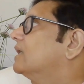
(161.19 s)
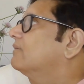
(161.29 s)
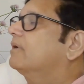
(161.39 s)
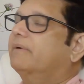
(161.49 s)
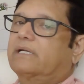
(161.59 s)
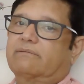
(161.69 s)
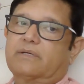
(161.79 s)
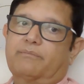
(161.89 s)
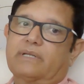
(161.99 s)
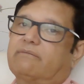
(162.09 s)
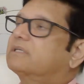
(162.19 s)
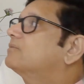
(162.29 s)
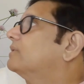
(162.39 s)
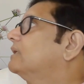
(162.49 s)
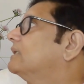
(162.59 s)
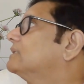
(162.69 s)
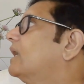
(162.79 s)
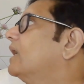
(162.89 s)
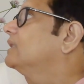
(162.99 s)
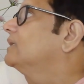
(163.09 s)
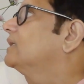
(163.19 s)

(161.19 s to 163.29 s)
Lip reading: alphabet of the previous word, is either